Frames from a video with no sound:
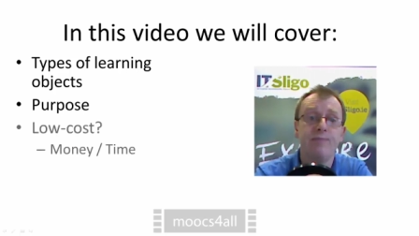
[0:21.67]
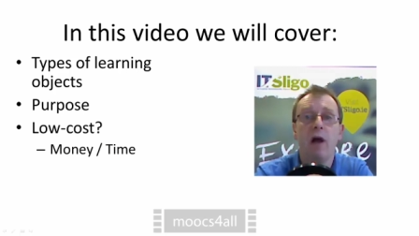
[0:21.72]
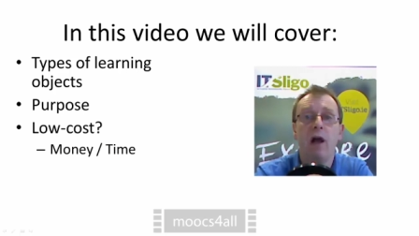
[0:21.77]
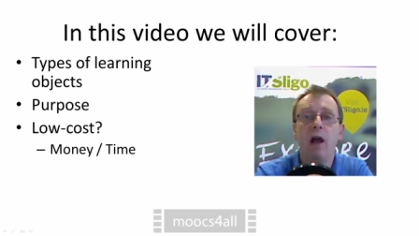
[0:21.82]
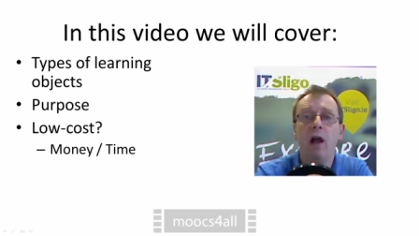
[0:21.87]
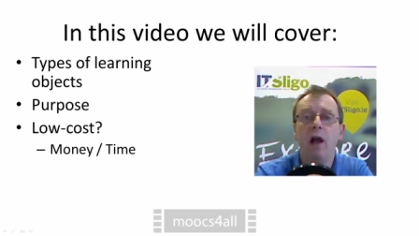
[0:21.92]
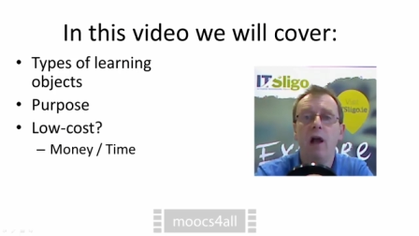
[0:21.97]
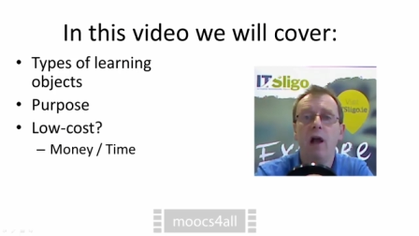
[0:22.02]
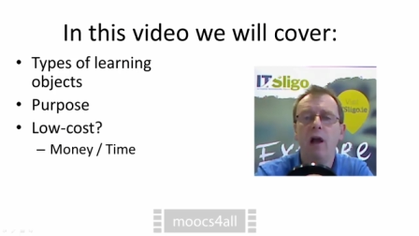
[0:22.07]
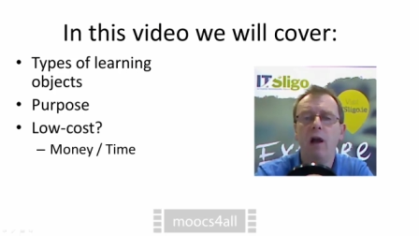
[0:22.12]

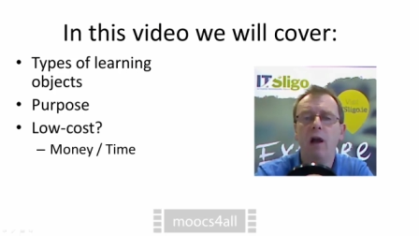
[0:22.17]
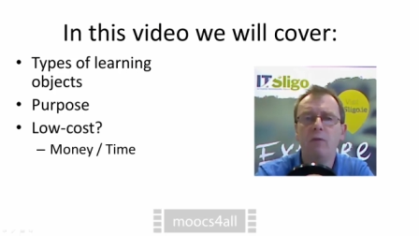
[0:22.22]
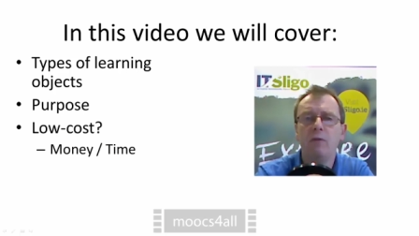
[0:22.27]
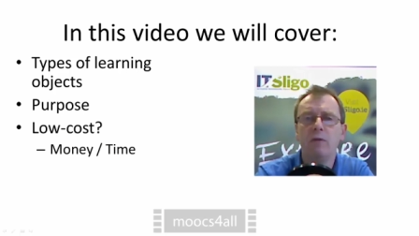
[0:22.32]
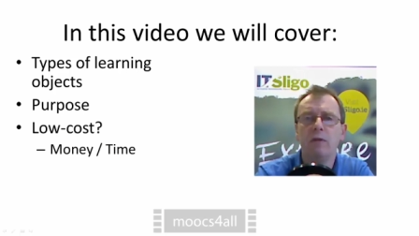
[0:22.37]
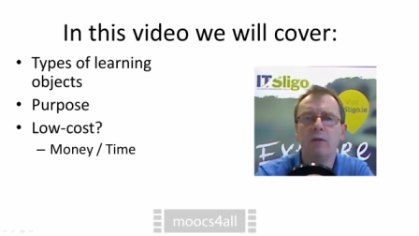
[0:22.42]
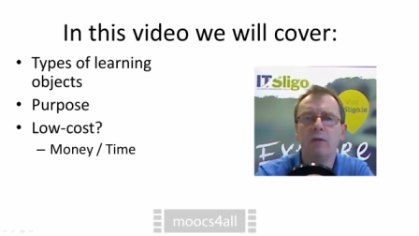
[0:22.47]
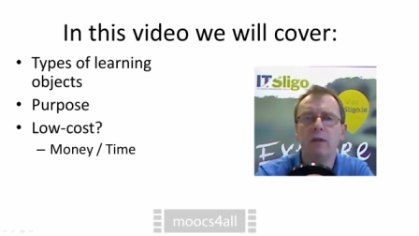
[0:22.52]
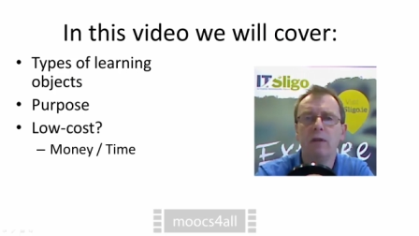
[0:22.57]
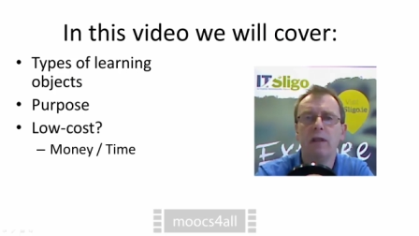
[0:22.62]

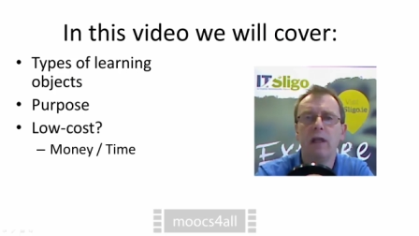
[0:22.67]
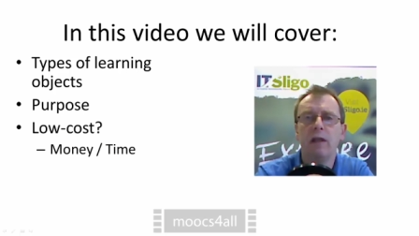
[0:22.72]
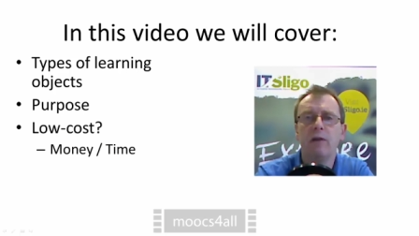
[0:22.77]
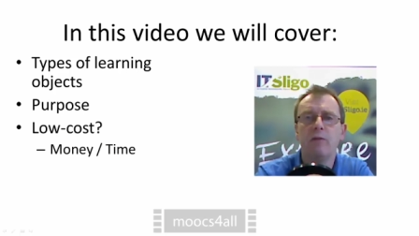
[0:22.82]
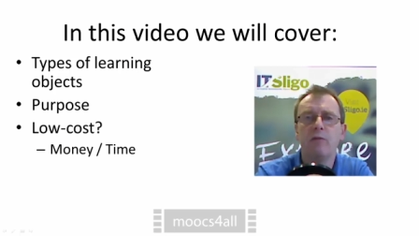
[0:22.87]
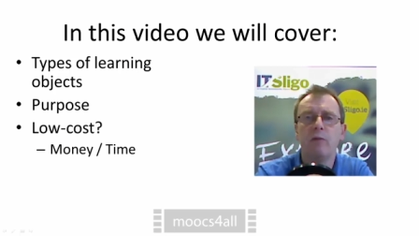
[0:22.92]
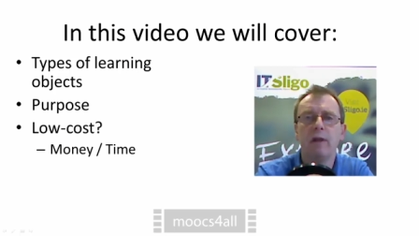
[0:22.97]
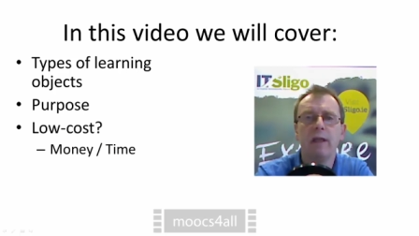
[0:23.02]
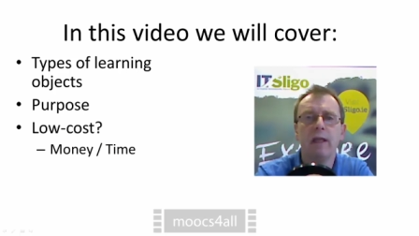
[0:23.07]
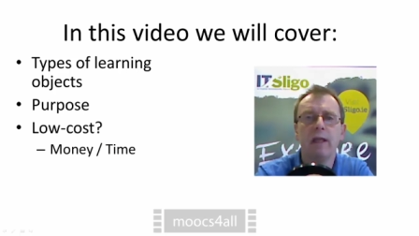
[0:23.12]
how
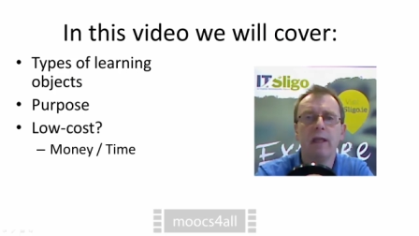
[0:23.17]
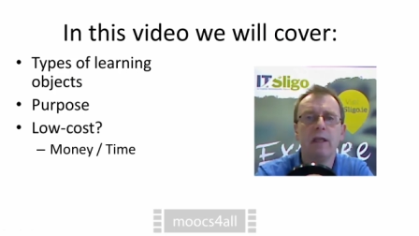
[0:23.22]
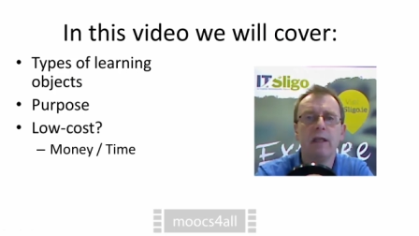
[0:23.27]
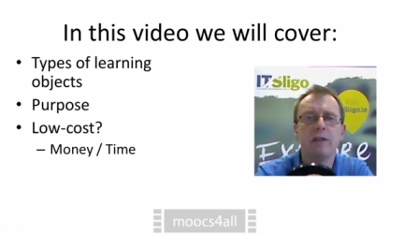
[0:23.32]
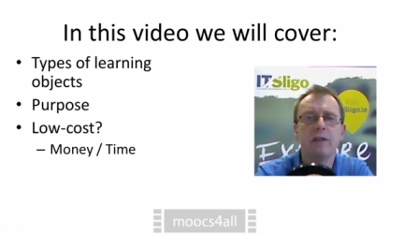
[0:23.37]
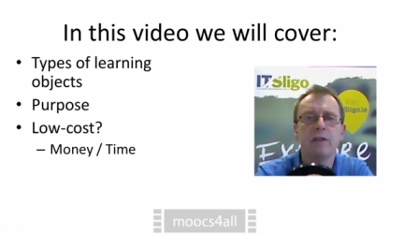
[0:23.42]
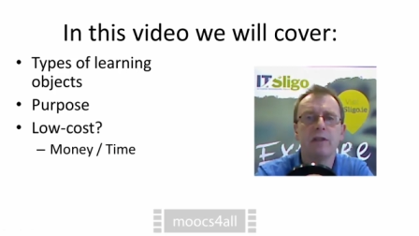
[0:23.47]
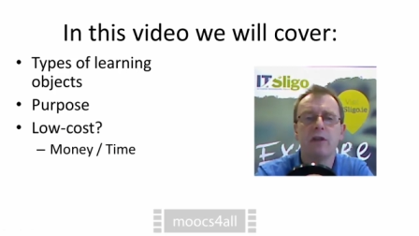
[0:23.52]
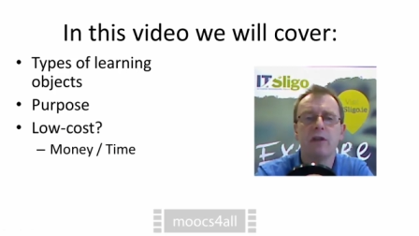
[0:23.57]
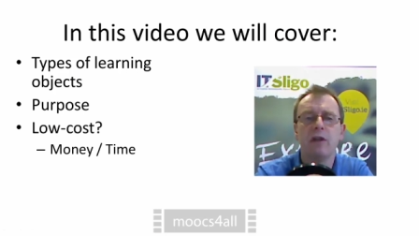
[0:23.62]
it
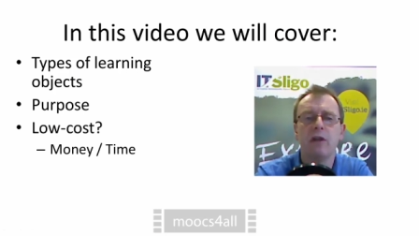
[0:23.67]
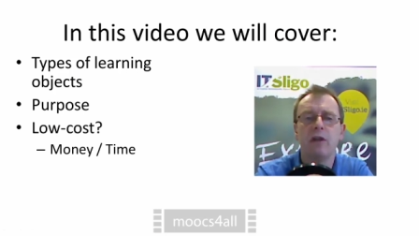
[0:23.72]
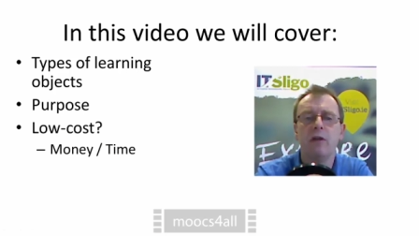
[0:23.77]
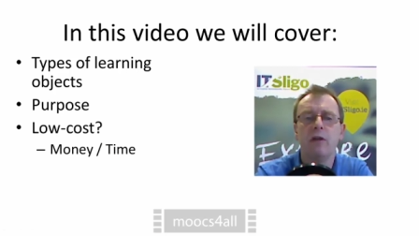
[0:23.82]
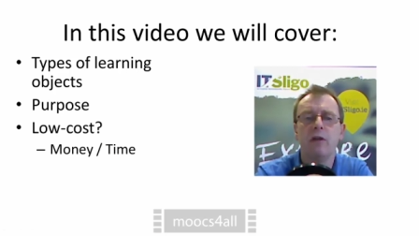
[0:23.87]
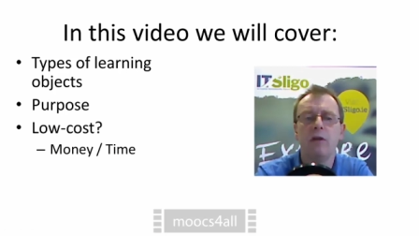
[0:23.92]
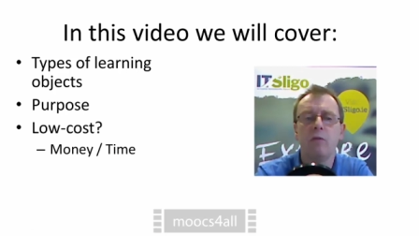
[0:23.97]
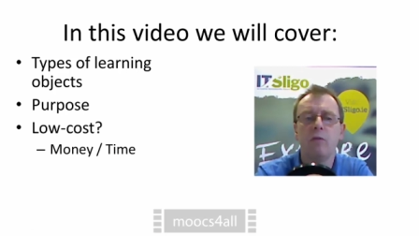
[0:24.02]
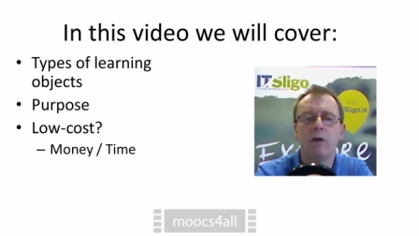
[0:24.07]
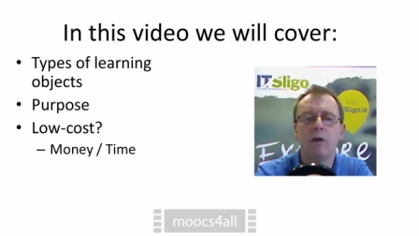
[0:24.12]
relates to
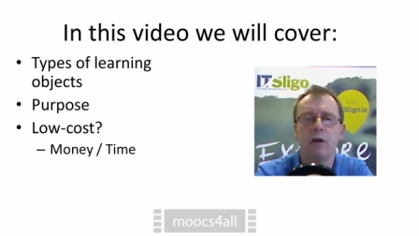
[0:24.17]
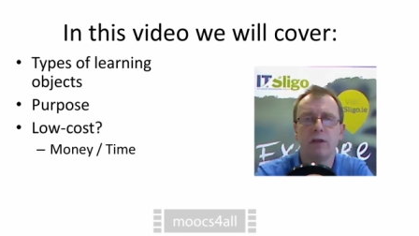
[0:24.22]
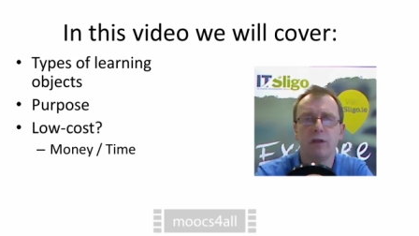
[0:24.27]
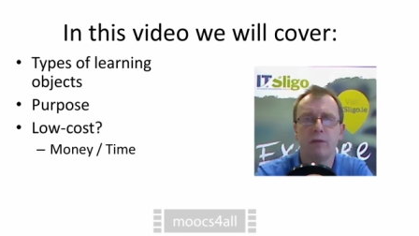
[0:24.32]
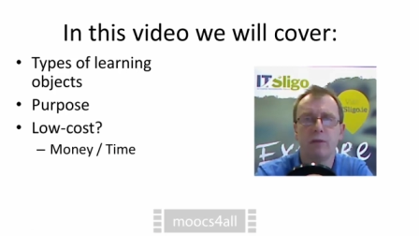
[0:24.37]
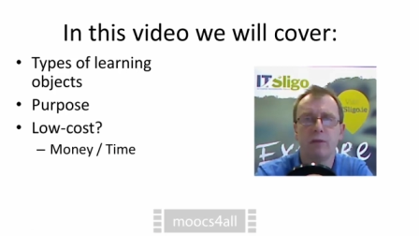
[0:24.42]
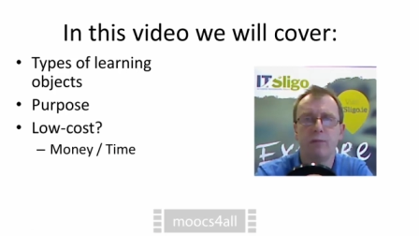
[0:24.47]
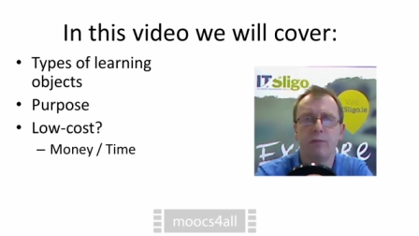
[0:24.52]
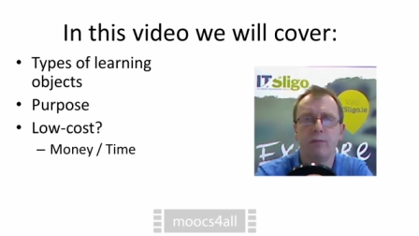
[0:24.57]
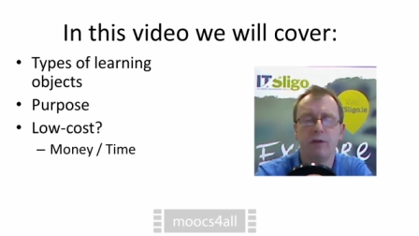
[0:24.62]
low
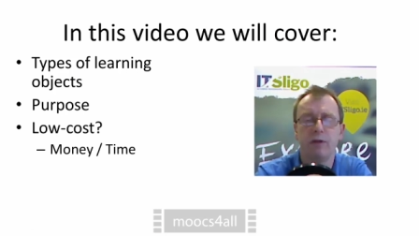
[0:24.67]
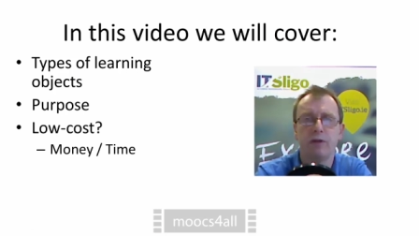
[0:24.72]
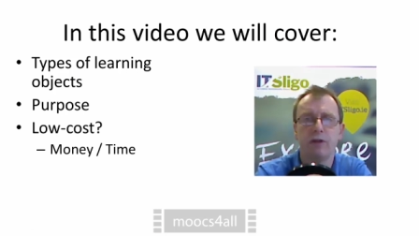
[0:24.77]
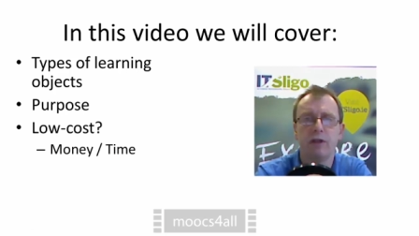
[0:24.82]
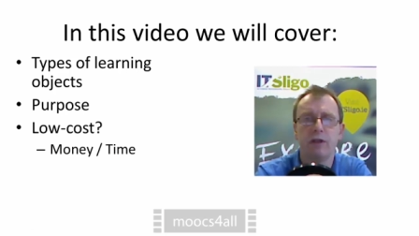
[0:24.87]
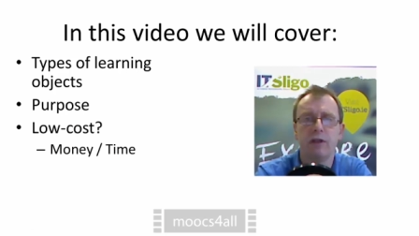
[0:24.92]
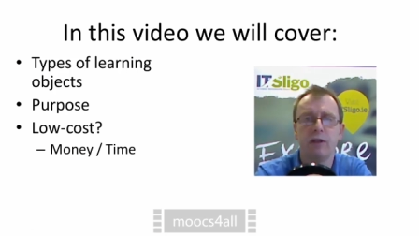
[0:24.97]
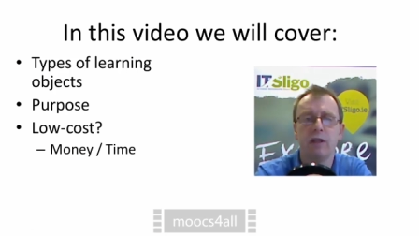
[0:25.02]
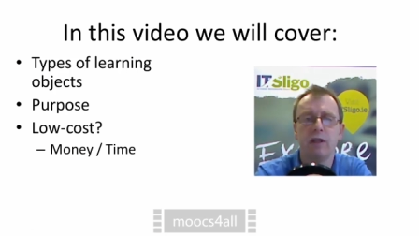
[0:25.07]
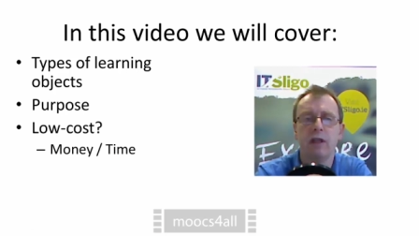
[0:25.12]
cost
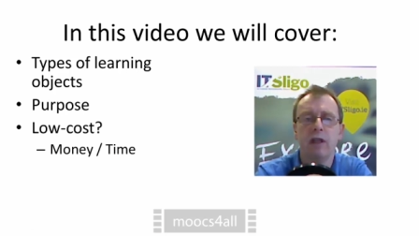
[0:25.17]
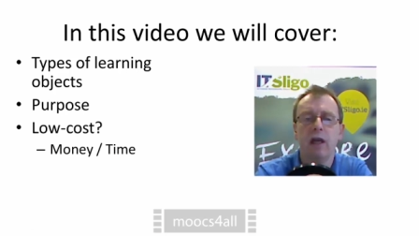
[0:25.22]
production